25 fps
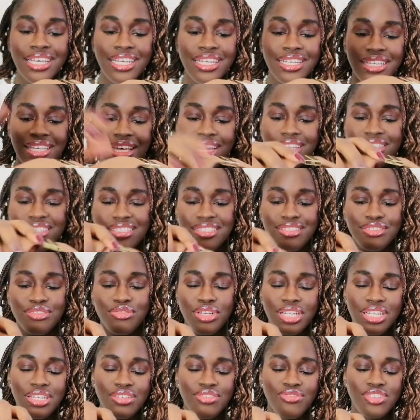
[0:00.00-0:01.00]
That doesn't
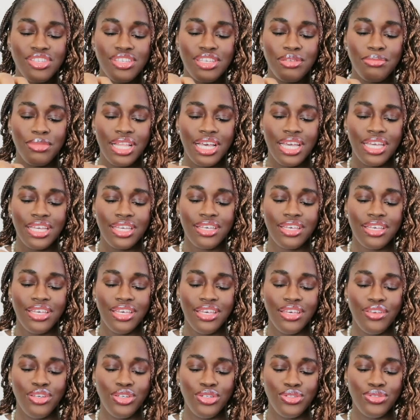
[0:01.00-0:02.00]
really seem like
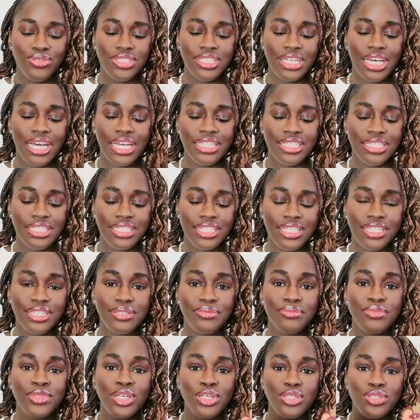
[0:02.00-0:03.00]
a good idea.
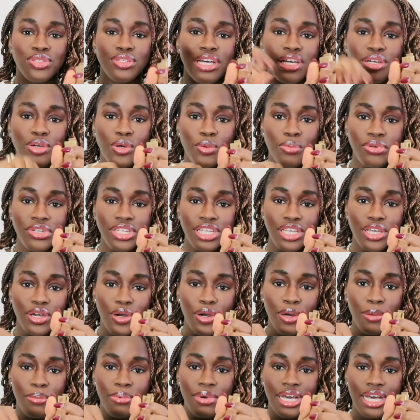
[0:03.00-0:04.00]
So I open it
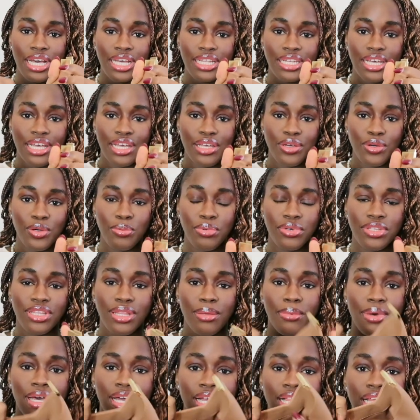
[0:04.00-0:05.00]
up and I open
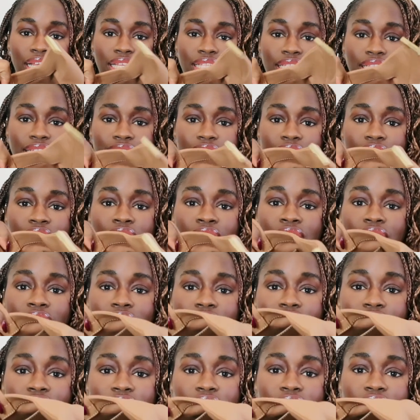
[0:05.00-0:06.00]
the bag like this.
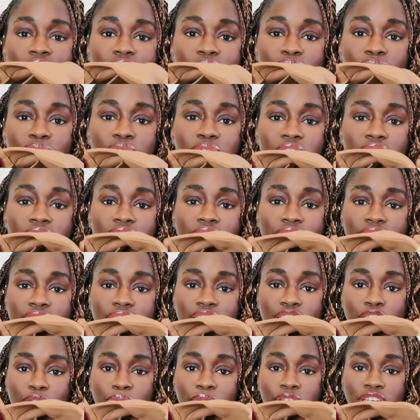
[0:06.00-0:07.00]
As you can see, it's very
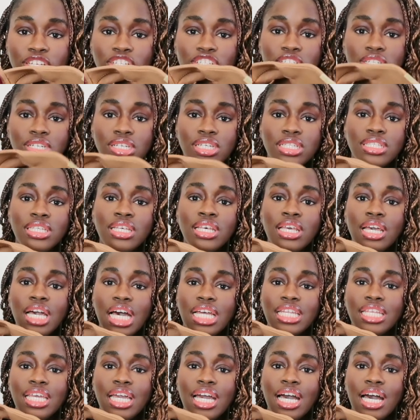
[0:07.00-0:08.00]
spacious,
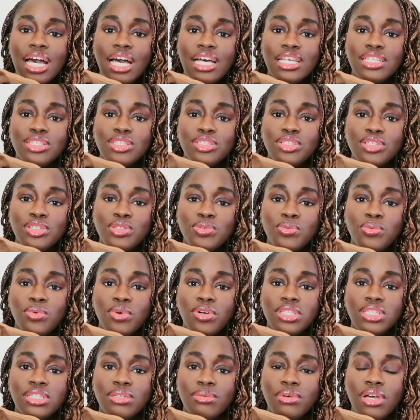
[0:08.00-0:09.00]
and it has just
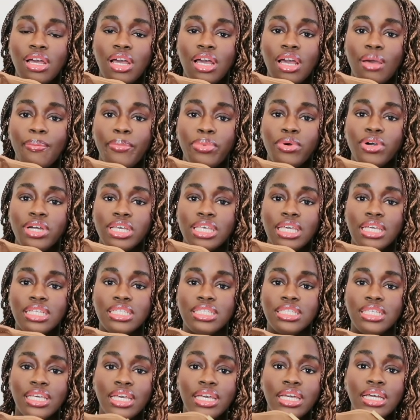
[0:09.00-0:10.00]
one
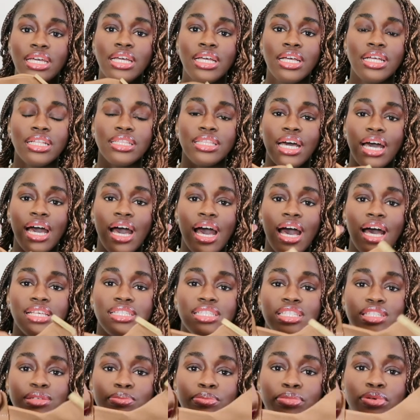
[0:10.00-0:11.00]
pocket here that
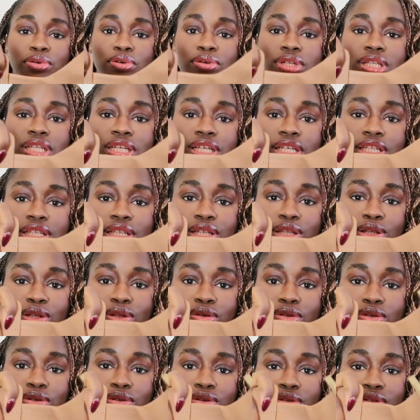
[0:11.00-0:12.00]
has the Polène
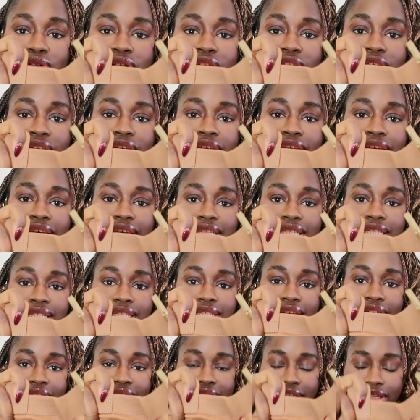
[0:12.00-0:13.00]
logo
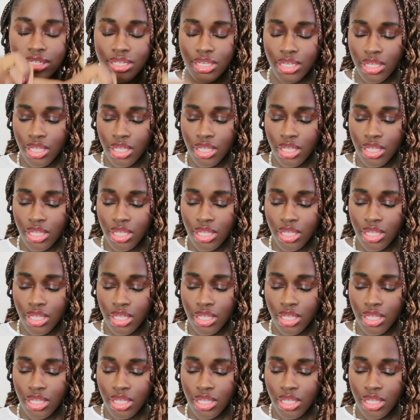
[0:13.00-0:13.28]
inside.